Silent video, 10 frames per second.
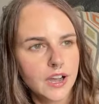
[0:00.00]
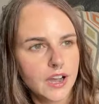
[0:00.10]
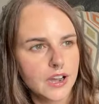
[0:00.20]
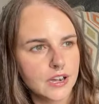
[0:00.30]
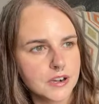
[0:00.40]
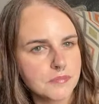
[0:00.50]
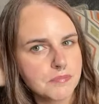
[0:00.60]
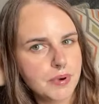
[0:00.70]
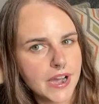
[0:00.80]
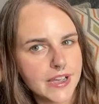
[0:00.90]
Um,
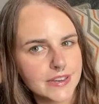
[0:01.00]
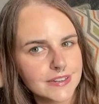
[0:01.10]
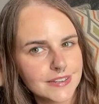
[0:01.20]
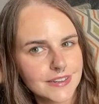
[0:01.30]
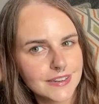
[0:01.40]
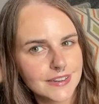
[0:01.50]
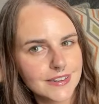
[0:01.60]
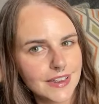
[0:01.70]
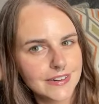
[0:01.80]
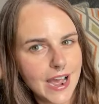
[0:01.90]
but
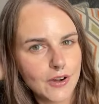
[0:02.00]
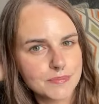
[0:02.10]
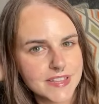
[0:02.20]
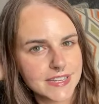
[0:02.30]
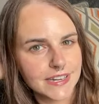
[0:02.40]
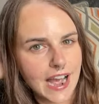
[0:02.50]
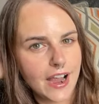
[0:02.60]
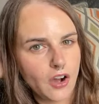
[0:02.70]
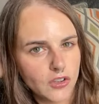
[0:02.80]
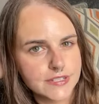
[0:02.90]
now I'm thinking
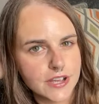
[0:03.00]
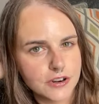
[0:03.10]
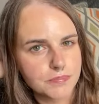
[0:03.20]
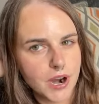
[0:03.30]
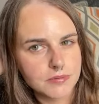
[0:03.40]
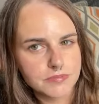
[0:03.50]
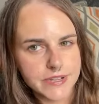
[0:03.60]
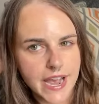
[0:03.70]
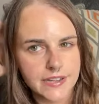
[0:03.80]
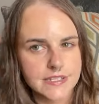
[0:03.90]
I also
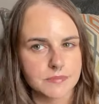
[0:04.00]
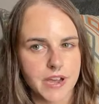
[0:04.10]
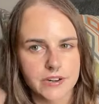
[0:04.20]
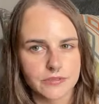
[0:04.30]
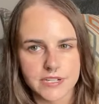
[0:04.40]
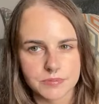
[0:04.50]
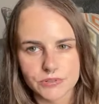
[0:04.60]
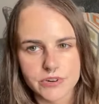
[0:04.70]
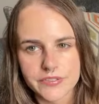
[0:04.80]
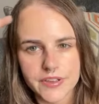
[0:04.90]
probably had some kind of
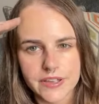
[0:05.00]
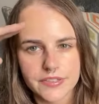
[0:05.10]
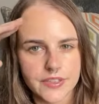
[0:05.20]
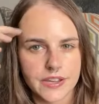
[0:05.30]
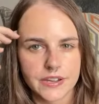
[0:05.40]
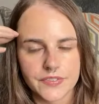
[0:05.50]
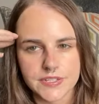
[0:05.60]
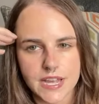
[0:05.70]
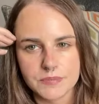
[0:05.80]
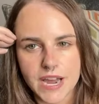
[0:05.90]
respiratory thing at the
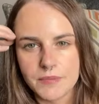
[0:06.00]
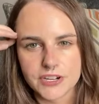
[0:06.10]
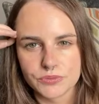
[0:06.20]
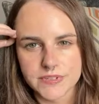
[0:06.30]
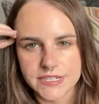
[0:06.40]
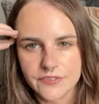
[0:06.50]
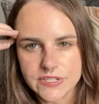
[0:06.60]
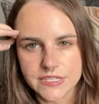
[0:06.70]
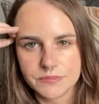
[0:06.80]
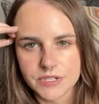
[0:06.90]
same time. I just wasn't having
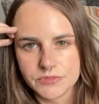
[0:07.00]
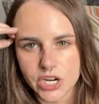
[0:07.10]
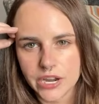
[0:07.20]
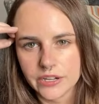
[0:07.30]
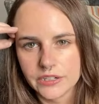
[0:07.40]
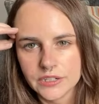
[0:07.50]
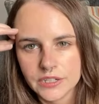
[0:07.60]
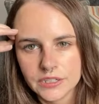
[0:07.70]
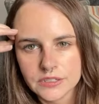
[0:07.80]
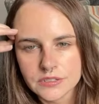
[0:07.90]
symptoms yet.
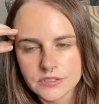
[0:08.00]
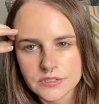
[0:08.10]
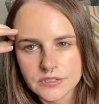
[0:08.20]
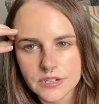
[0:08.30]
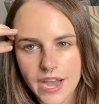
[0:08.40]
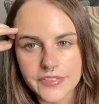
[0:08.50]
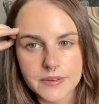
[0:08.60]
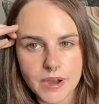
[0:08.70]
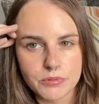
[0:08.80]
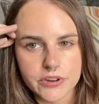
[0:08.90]
I think
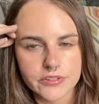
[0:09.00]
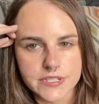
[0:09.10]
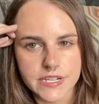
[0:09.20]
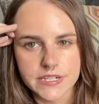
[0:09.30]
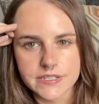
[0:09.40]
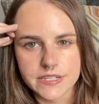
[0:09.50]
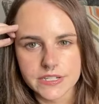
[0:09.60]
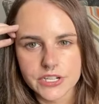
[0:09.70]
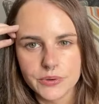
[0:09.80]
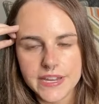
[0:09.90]
my boyfriend's getting
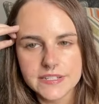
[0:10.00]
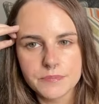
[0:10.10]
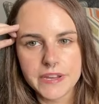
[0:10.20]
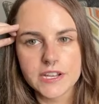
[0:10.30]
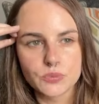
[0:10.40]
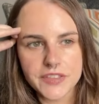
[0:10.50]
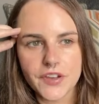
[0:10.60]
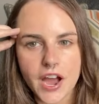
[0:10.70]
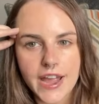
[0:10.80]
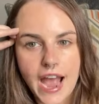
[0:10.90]
sick too. He's because we
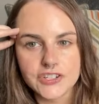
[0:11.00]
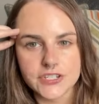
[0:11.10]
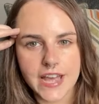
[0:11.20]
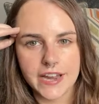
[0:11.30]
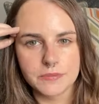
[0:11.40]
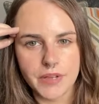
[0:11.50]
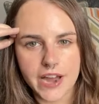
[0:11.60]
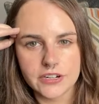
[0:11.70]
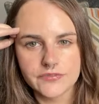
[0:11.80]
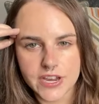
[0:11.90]
thought I just had a
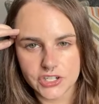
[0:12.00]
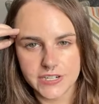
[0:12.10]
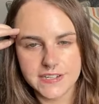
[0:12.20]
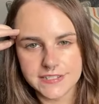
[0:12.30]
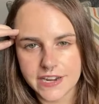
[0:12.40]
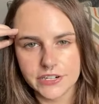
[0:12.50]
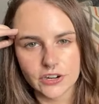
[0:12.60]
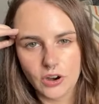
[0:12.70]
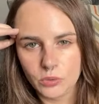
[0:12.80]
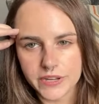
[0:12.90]
bladder infection. He stayed
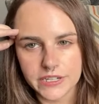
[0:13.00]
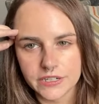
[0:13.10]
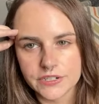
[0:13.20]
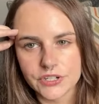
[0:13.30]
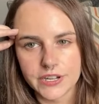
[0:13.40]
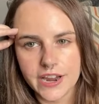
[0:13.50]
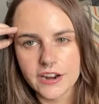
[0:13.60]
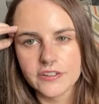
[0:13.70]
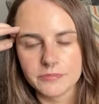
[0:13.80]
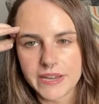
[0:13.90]
here all weekend and took
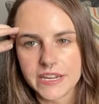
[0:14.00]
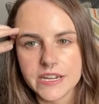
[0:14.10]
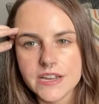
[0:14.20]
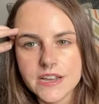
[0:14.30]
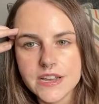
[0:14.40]
care of me.